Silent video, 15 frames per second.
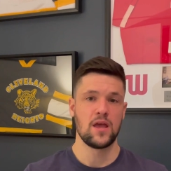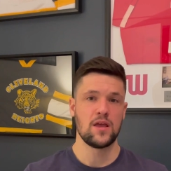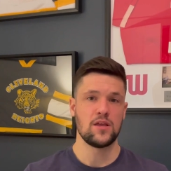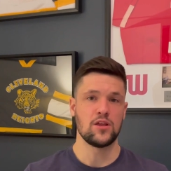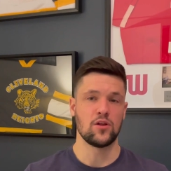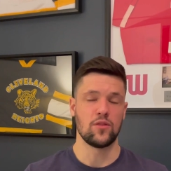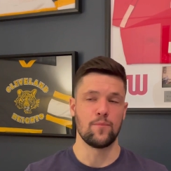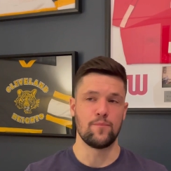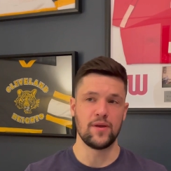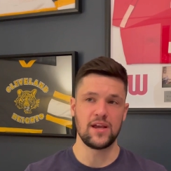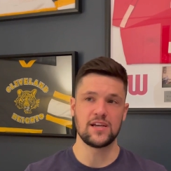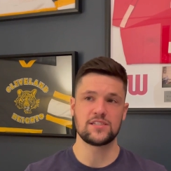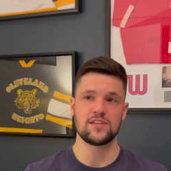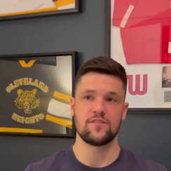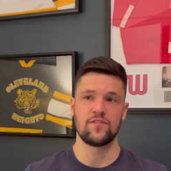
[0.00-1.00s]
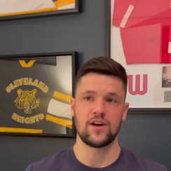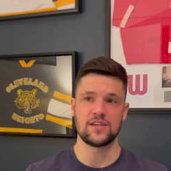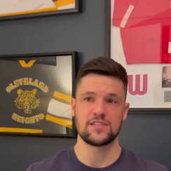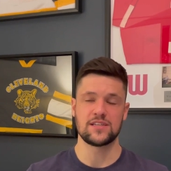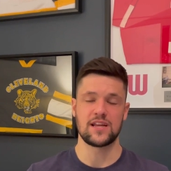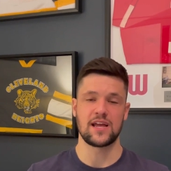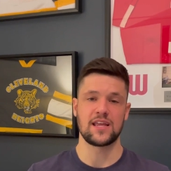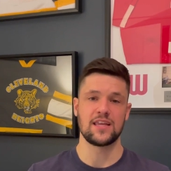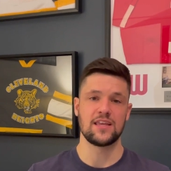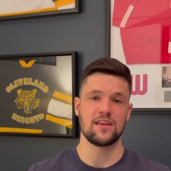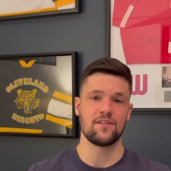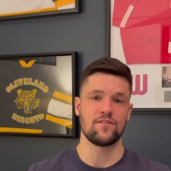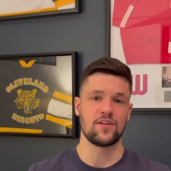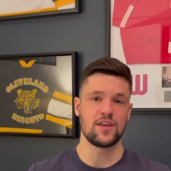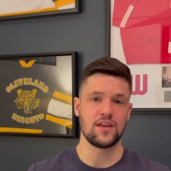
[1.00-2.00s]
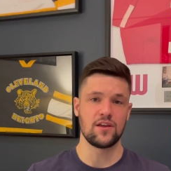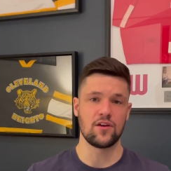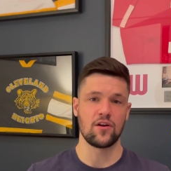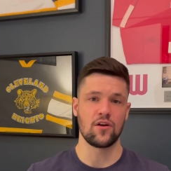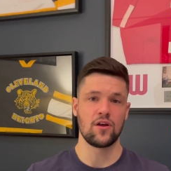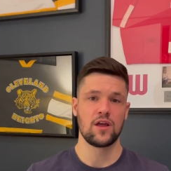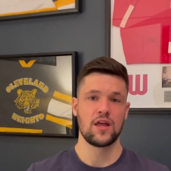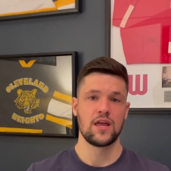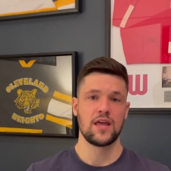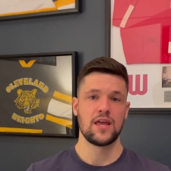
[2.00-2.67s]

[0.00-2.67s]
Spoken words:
you know, the biggest advice that I can give here